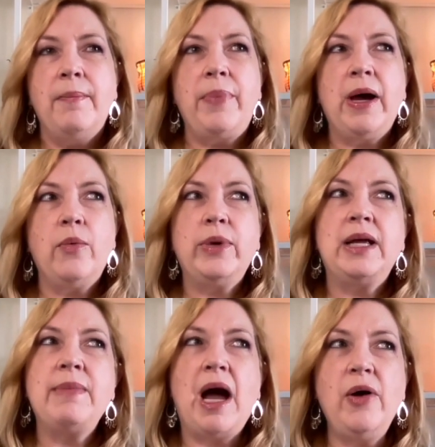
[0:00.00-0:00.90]
But when
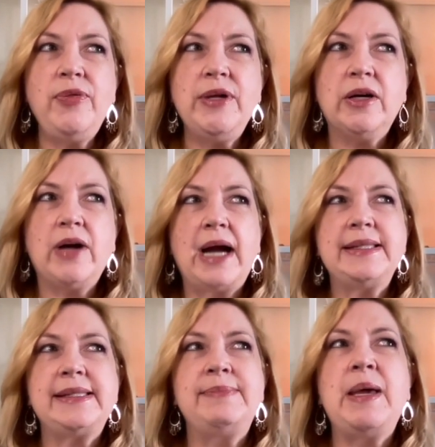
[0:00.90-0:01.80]
I'm out there, I
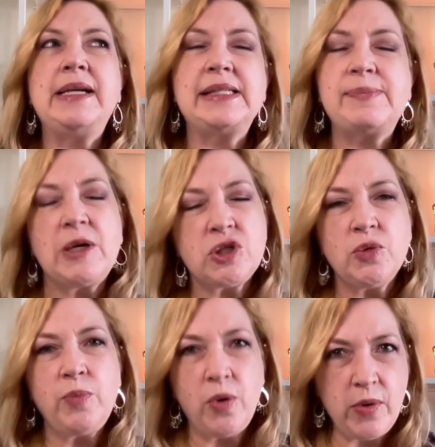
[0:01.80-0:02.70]
make a special
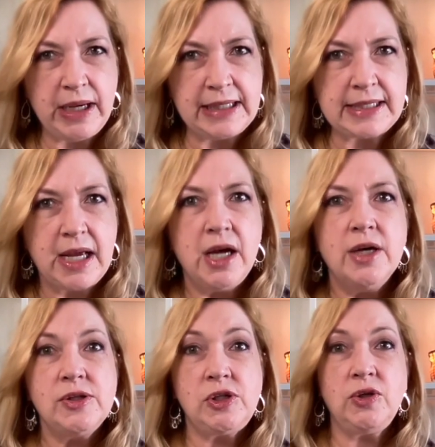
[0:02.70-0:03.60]
point
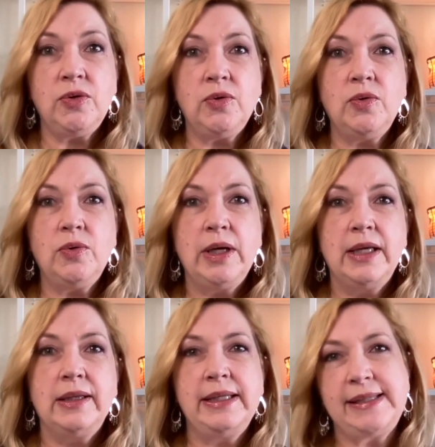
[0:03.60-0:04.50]
to
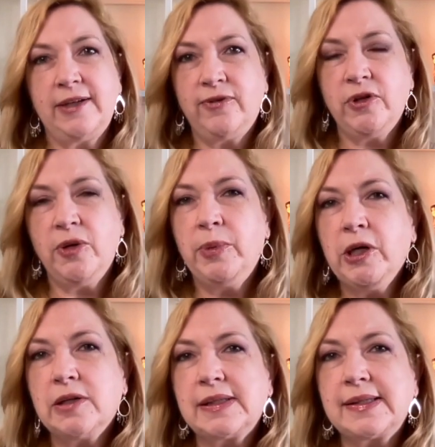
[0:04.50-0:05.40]
listen for the
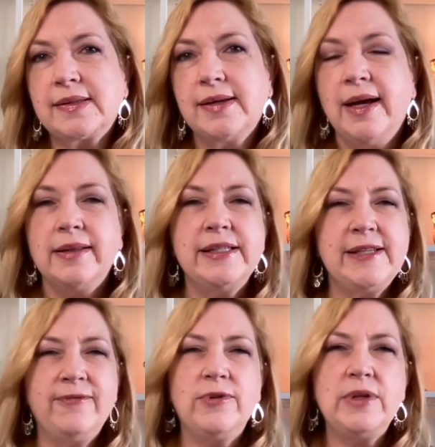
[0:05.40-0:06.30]
birds.
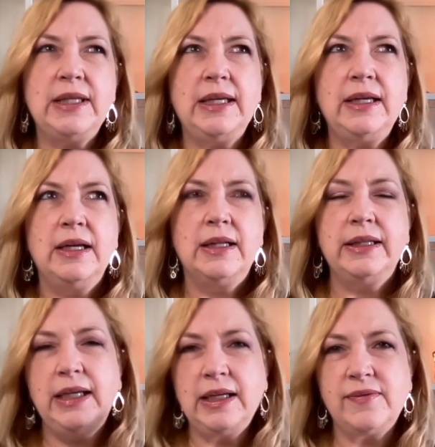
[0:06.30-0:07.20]
Listen for the
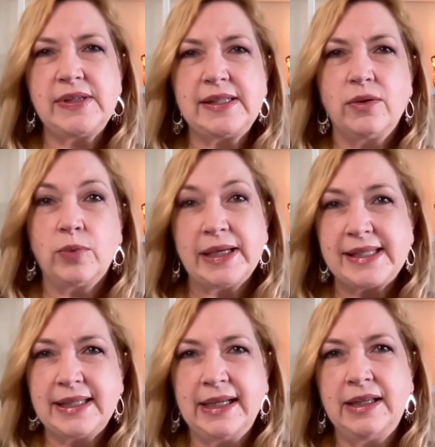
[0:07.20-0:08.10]
leaves
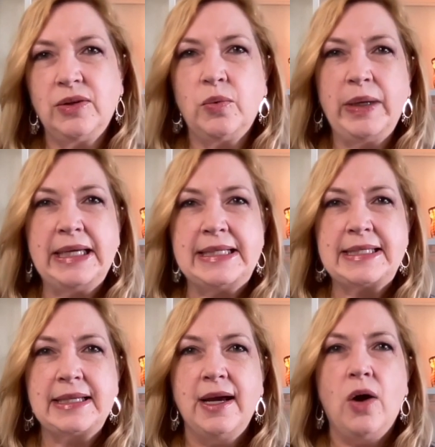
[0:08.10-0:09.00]
rustling in the
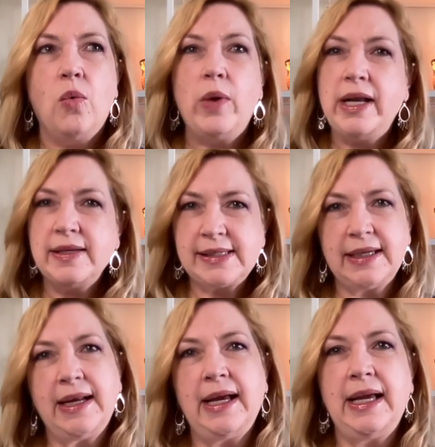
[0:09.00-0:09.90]
wind. What else
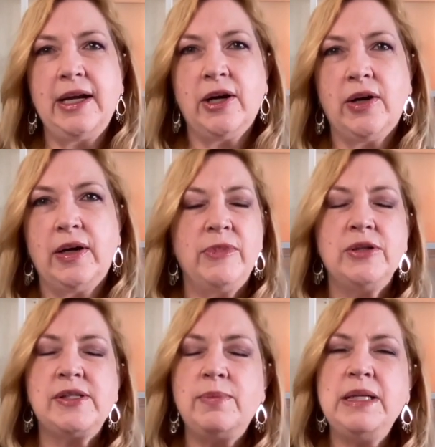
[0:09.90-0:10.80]
can I hear?
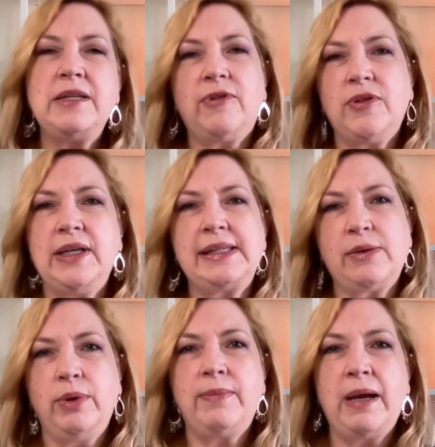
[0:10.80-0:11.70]
There's so many different things that
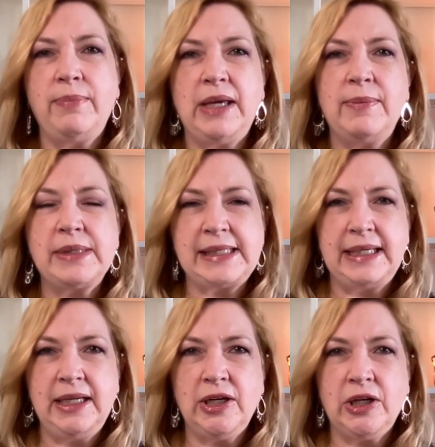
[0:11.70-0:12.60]
we might be able to
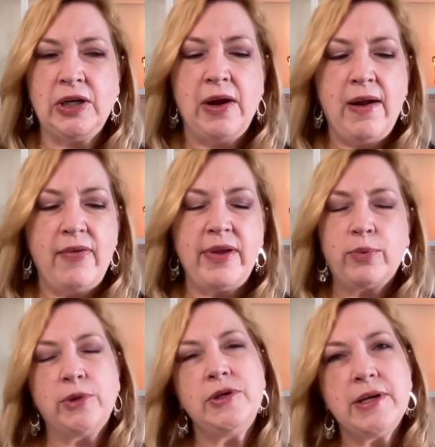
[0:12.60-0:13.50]
hear that
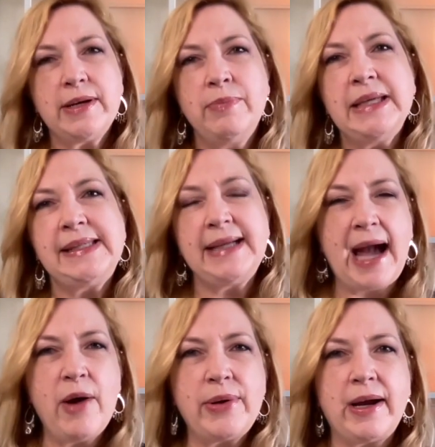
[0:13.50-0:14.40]
we're missing
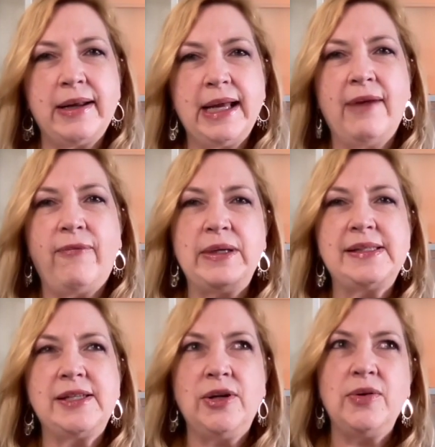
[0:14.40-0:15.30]
out on if we
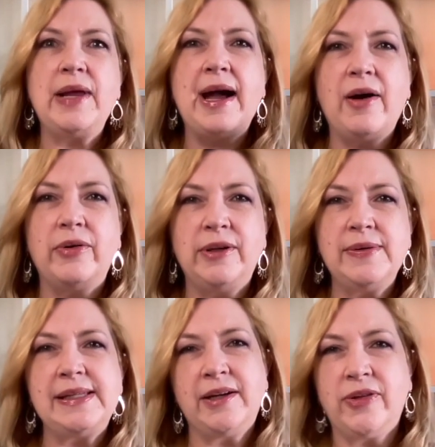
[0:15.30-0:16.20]
tune out
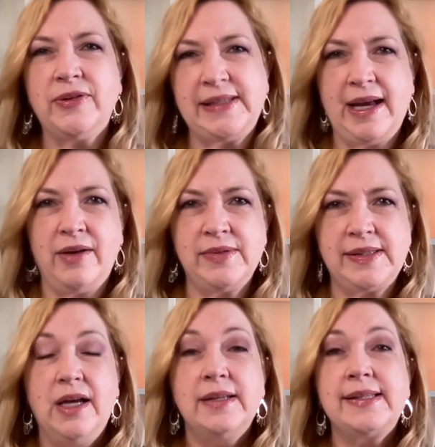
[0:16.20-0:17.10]
using other
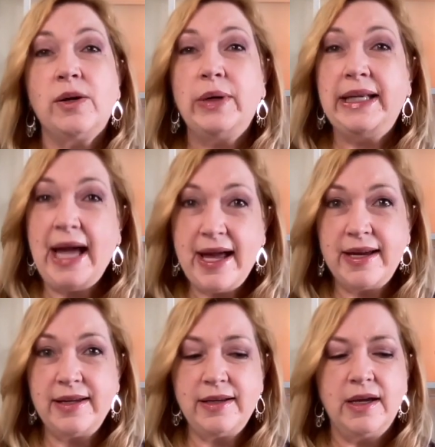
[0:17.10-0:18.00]
sounds. So
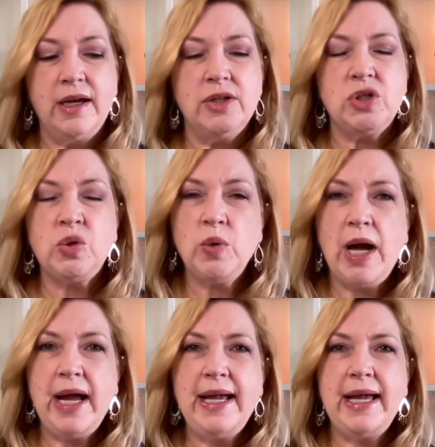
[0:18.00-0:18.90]
again,
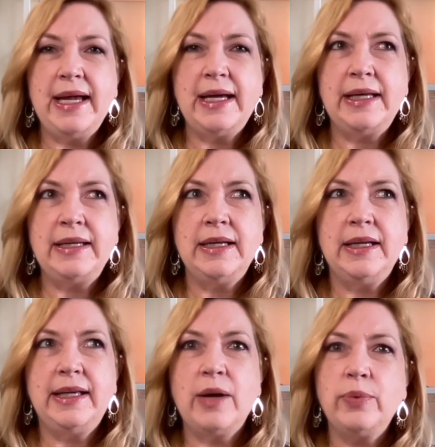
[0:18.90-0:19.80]
try and
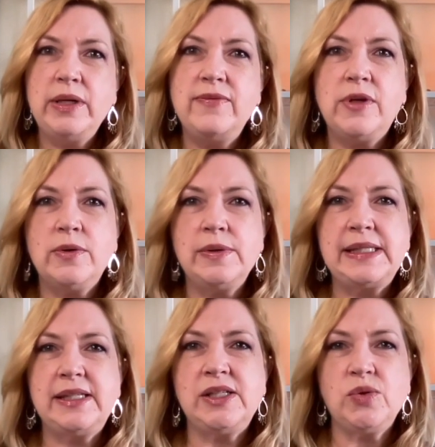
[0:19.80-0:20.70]
get rid of those
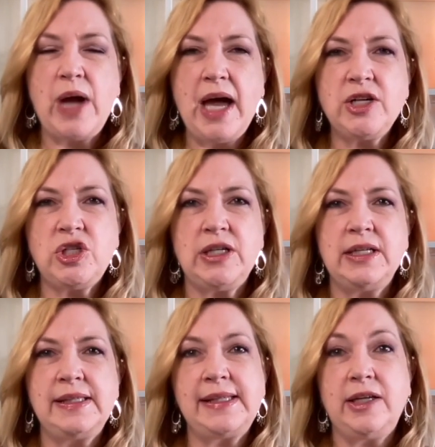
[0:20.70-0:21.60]

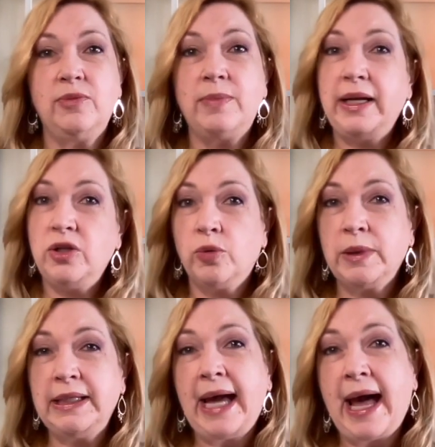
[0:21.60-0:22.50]
distractions that you might
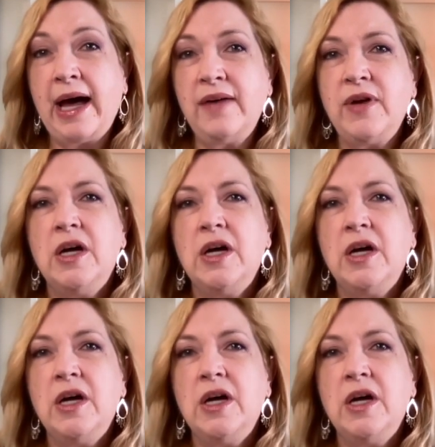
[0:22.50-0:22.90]
normally have